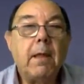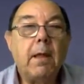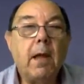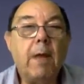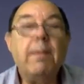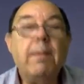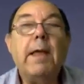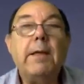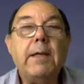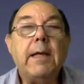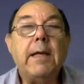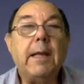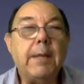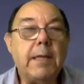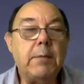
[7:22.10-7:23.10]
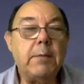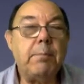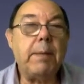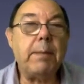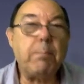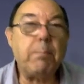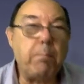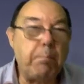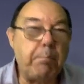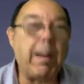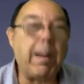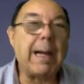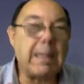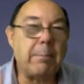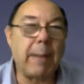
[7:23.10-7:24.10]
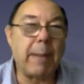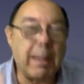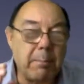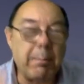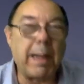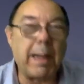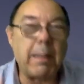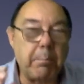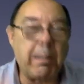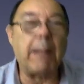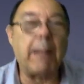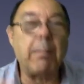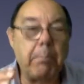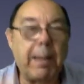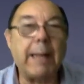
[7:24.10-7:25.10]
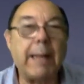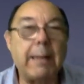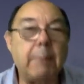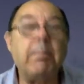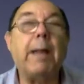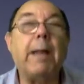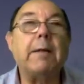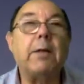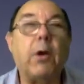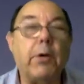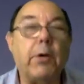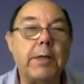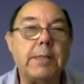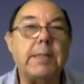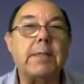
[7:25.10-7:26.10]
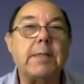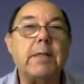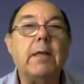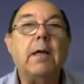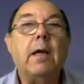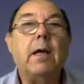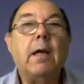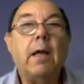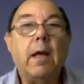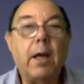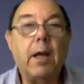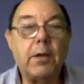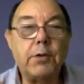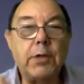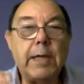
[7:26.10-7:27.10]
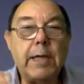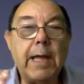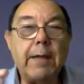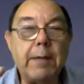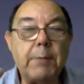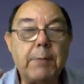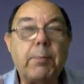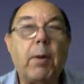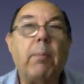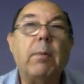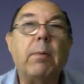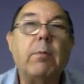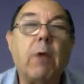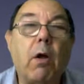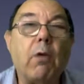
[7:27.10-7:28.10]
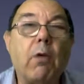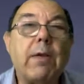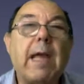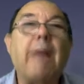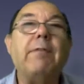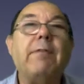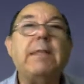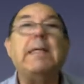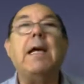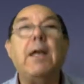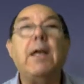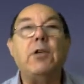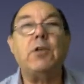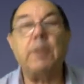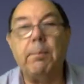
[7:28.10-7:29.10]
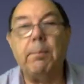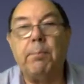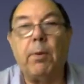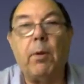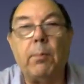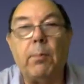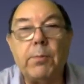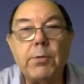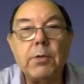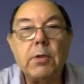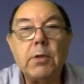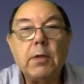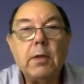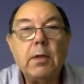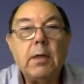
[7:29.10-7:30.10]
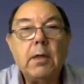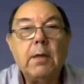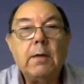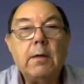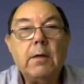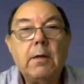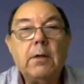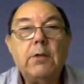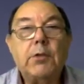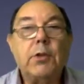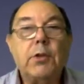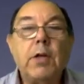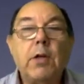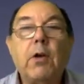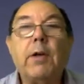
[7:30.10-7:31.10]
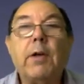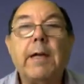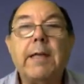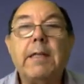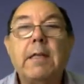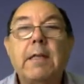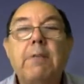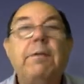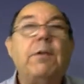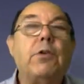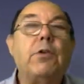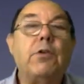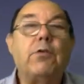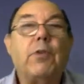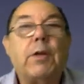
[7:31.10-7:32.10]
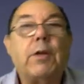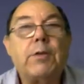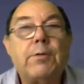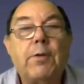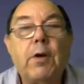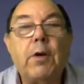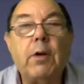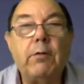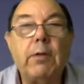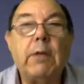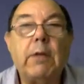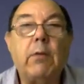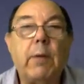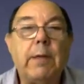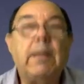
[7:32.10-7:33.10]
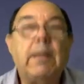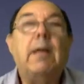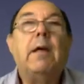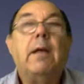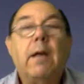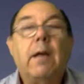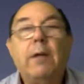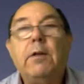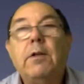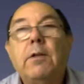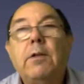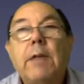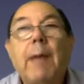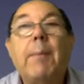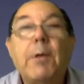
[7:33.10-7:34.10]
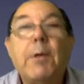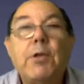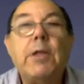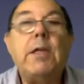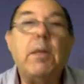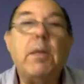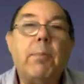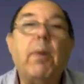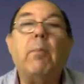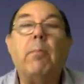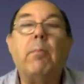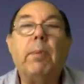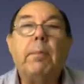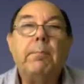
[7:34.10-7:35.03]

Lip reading: And then you get these big bang, bang, bang, bang, bang, bang noises as you get this problem called cavitation in pumps. So you're not getting efficient transfer of liquid, and you're damaging your pump.